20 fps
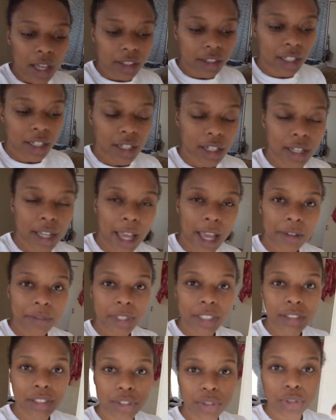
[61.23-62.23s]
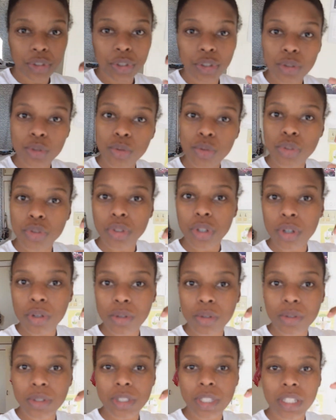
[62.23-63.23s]
They have like these huge
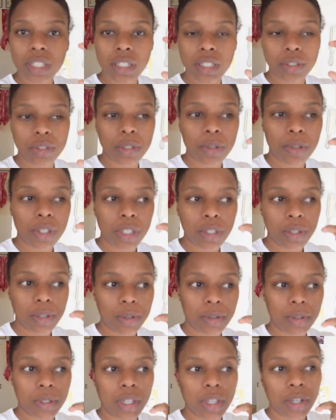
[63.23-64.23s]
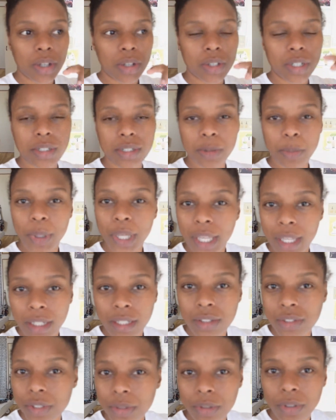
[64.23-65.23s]
crows here in Tokyo or in Japan
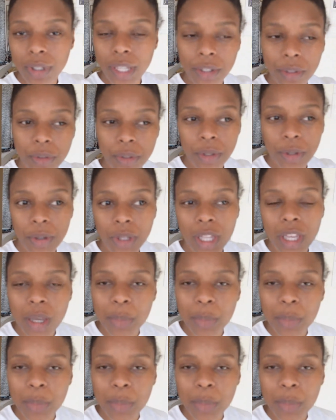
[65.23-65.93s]
in general, I don't know,